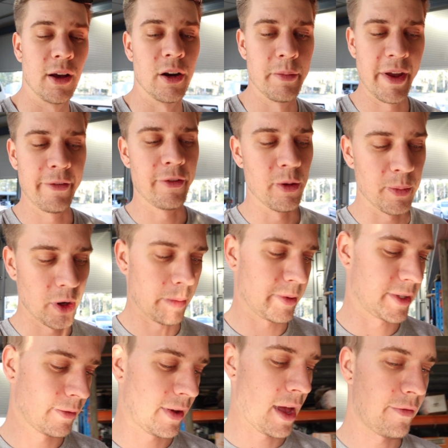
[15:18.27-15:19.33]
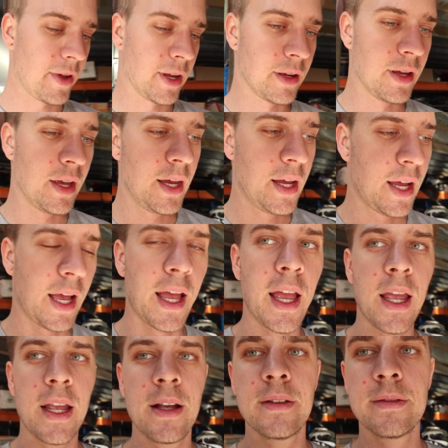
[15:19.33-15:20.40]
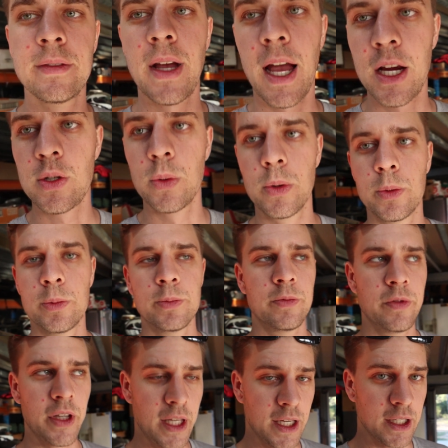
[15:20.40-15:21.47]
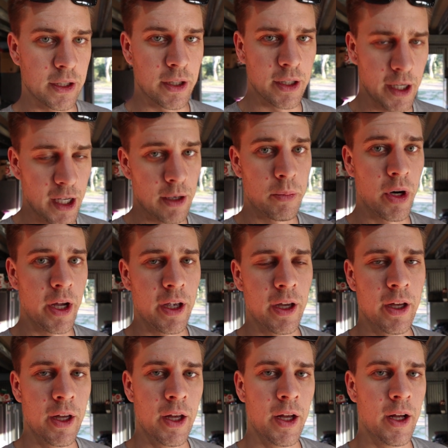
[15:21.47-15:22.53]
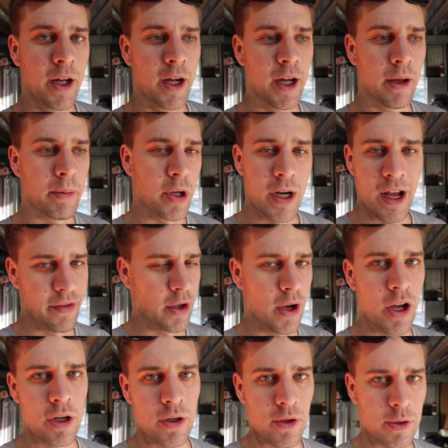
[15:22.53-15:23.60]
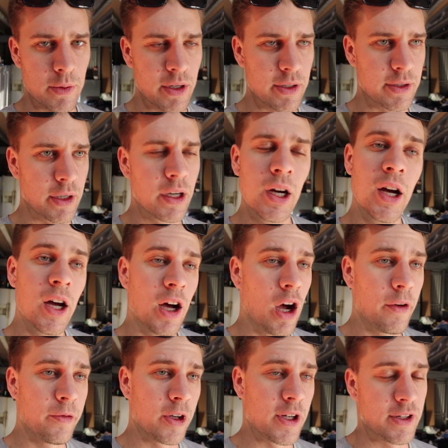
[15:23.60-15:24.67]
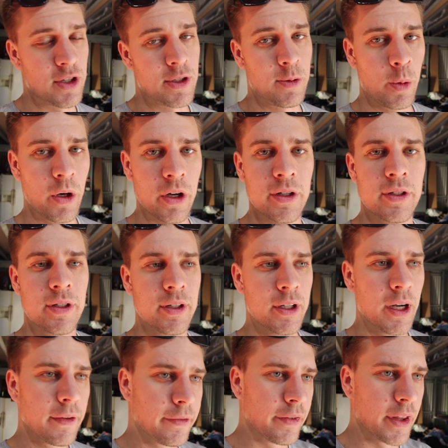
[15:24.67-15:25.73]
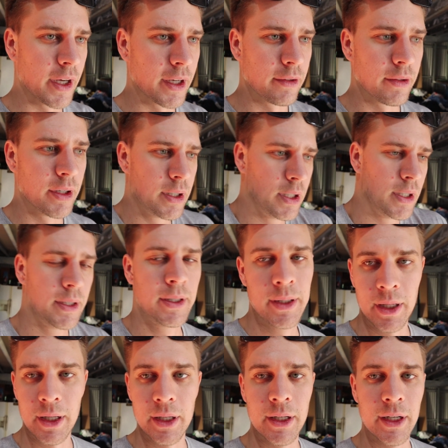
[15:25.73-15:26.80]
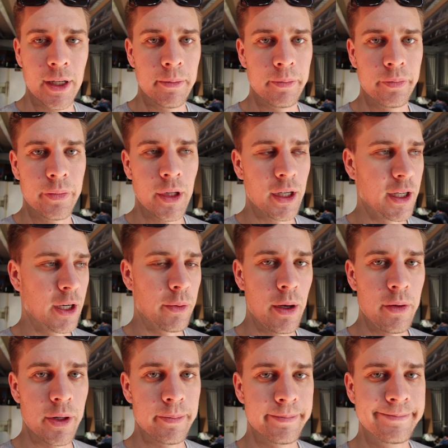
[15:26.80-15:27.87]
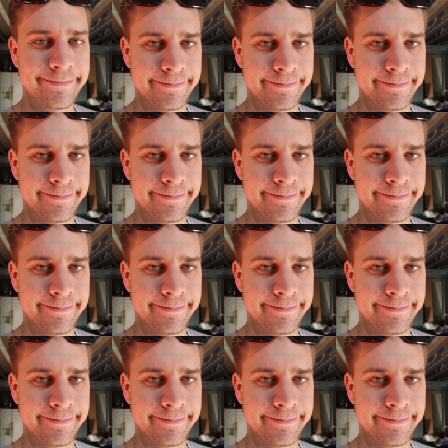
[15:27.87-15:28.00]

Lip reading: gonna be for the purpose of having a actual vehicular handbrake. I'm gonna have the hydro as well, so hopefully it just works enough for that, and I can get away with it.